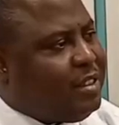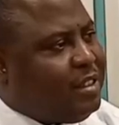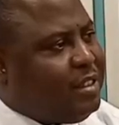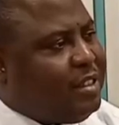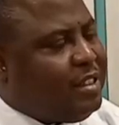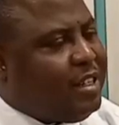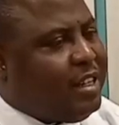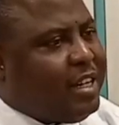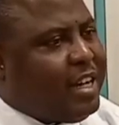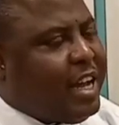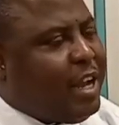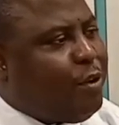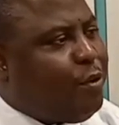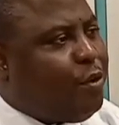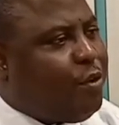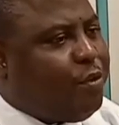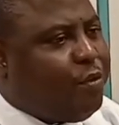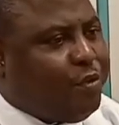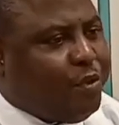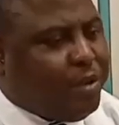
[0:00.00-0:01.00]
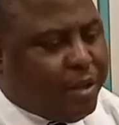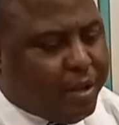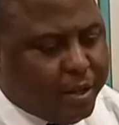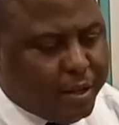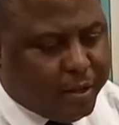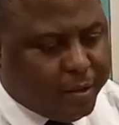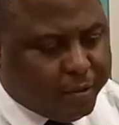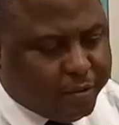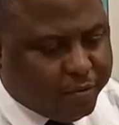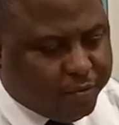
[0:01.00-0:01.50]
the kind of
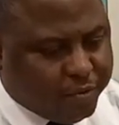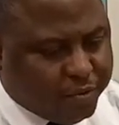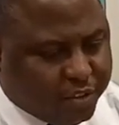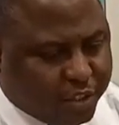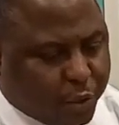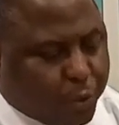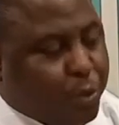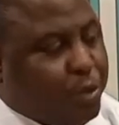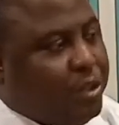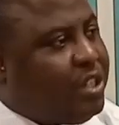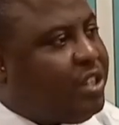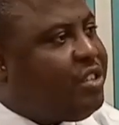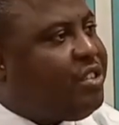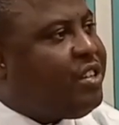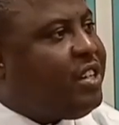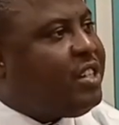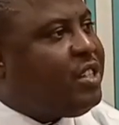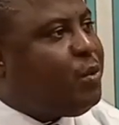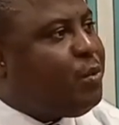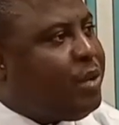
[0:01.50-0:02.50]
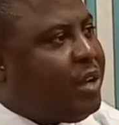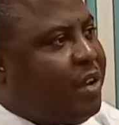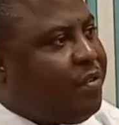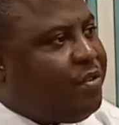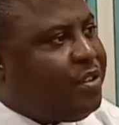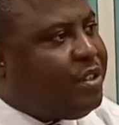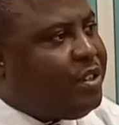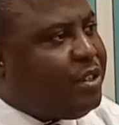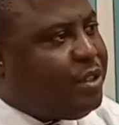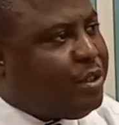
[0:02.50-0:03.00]
security threats we have
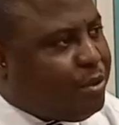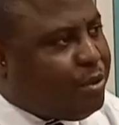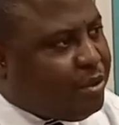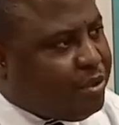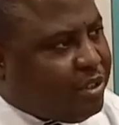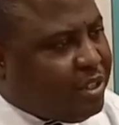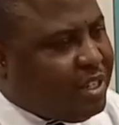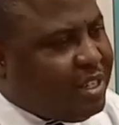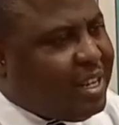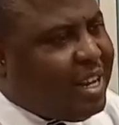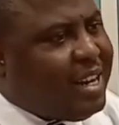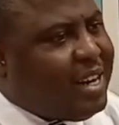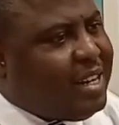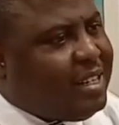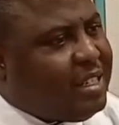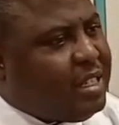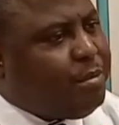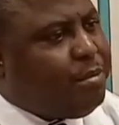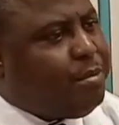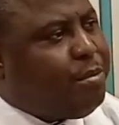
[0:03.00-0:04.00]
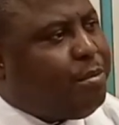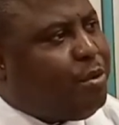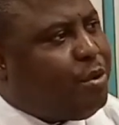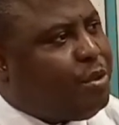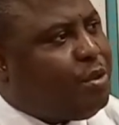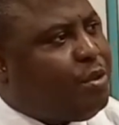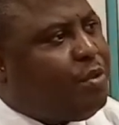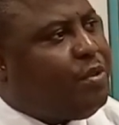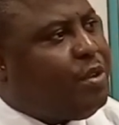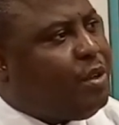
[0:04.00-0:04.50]
in this country, it arises
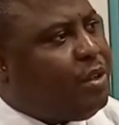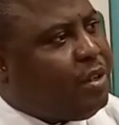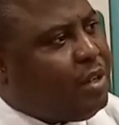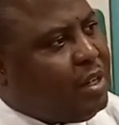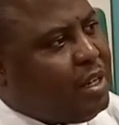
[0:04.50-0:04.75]
because of the